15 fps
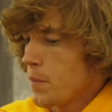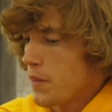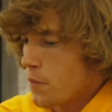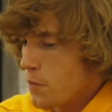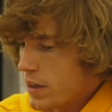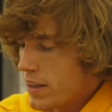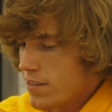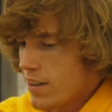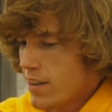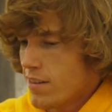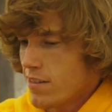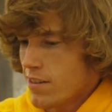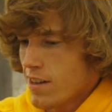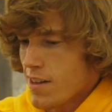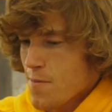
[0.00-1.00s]
the risk
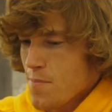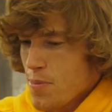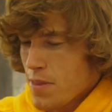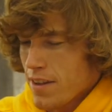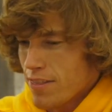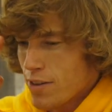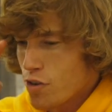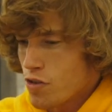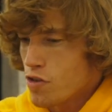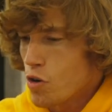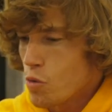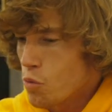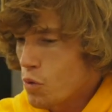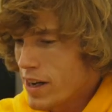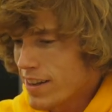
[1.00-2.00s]
is, there's no
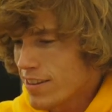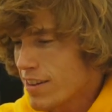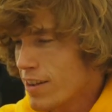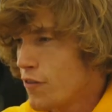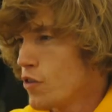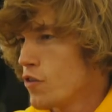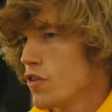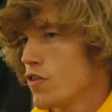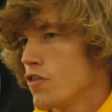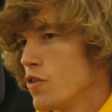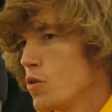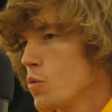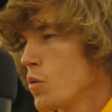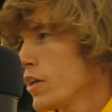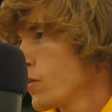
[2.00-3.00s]
risk if you just
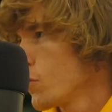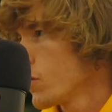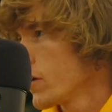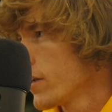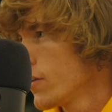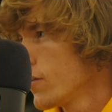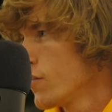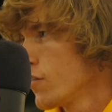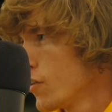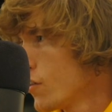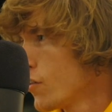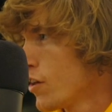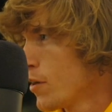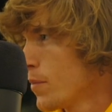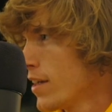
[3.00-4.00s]
do what you want to do. You
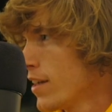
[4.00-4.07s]
know what I mean?